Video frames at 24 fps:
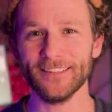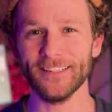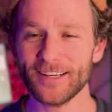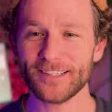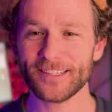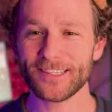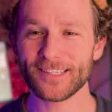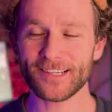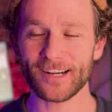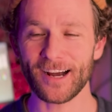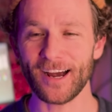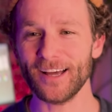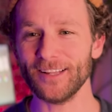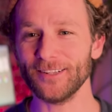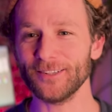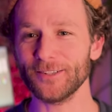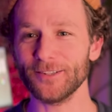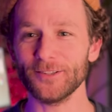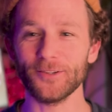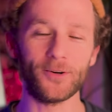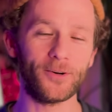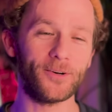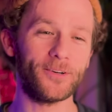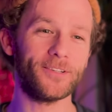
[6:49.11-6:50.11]

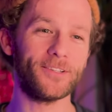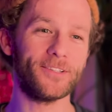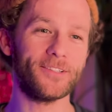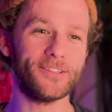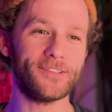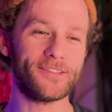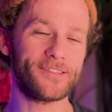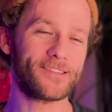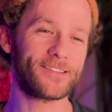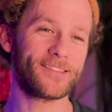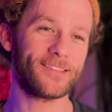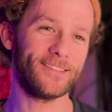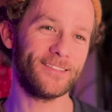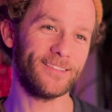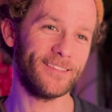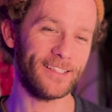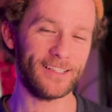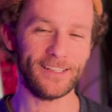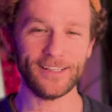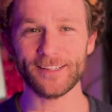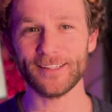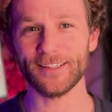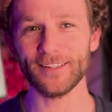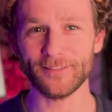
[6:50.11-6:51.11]
Skyler orders
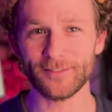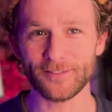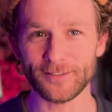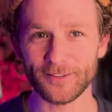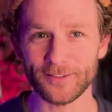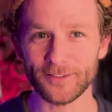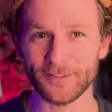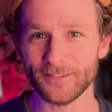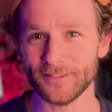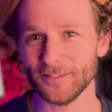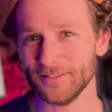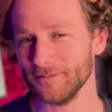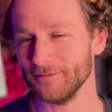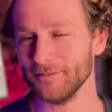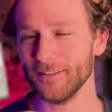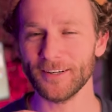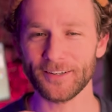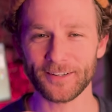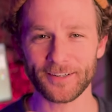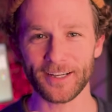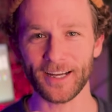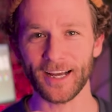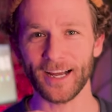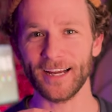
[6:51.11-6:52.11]
Indian food.
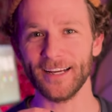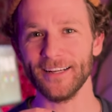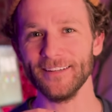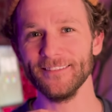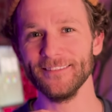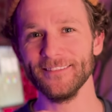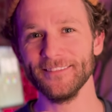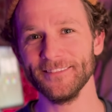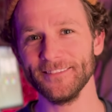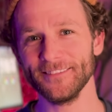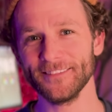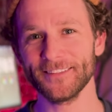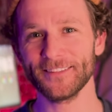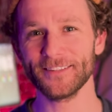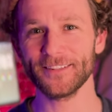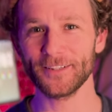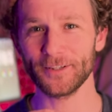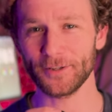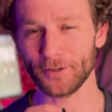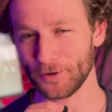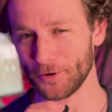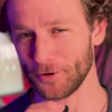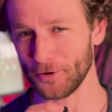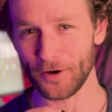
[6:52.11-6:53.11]
Okay,
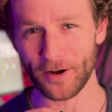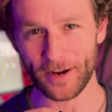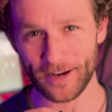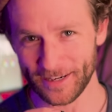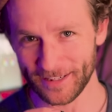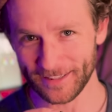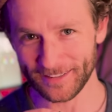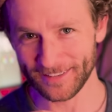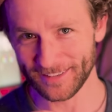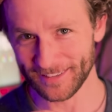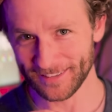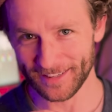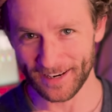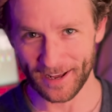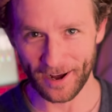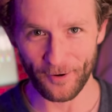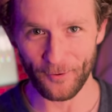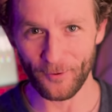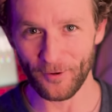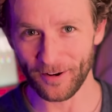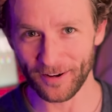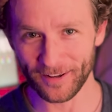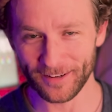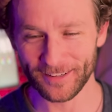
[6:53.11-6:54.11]
great. Now
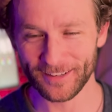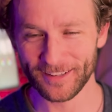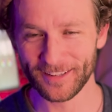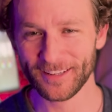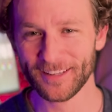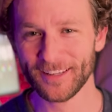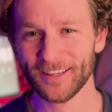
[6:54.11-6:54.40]
what?